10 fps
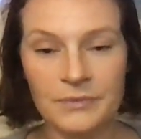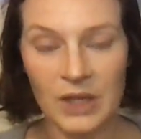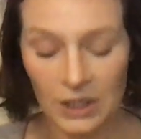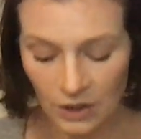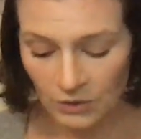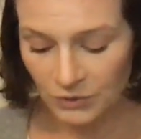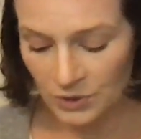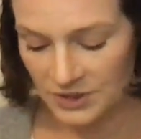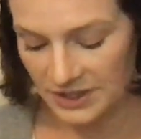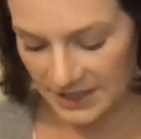you know of
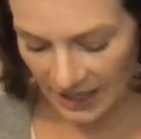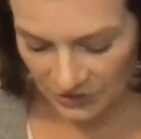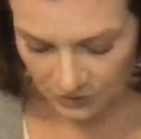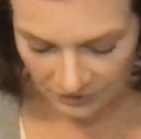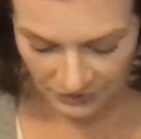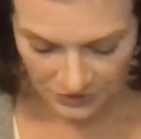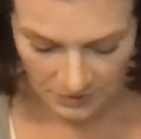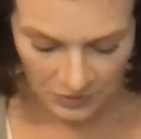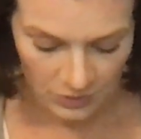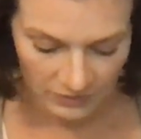course it's natural to feel
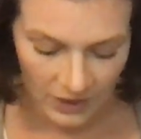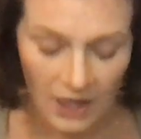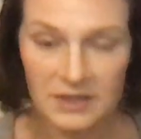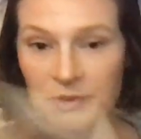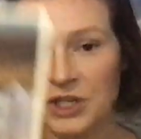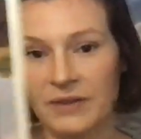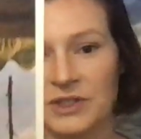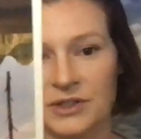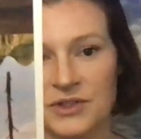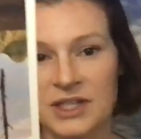some sort of loss but you have to
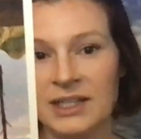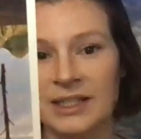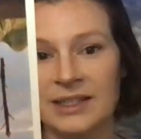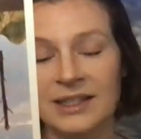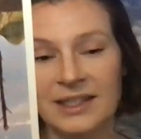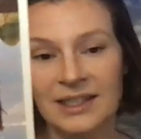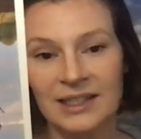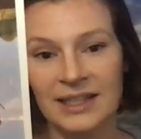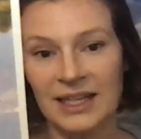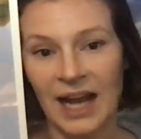understand
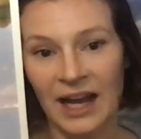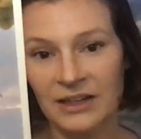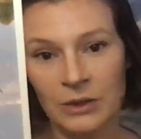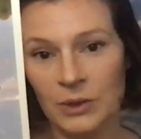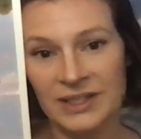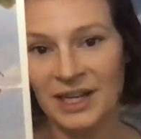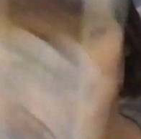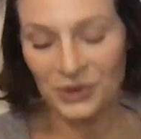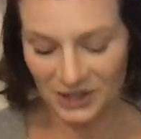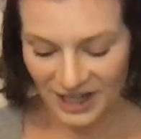that it had no
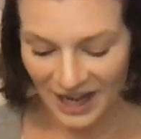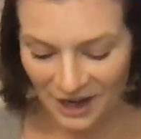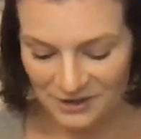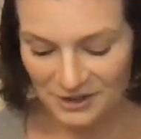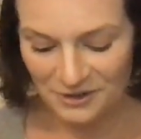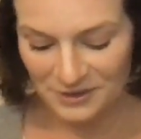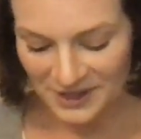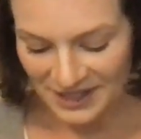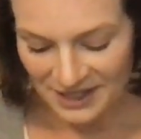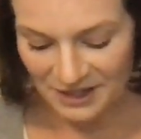integrity it had no
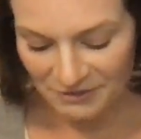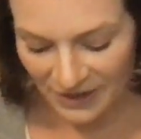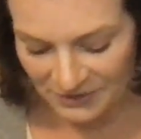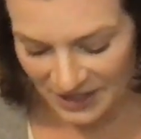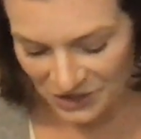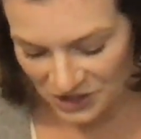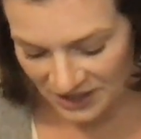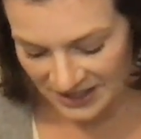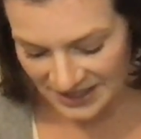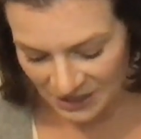the foundation
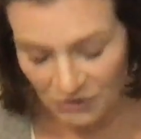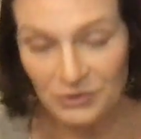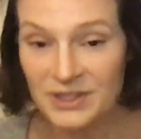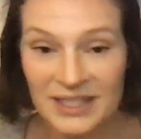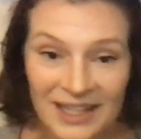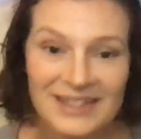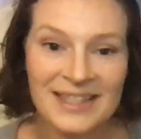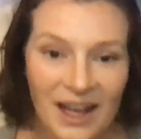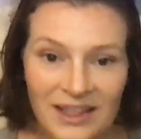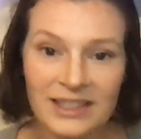itself was not
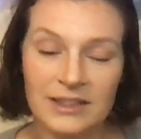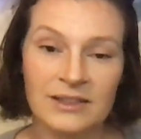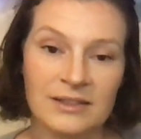solid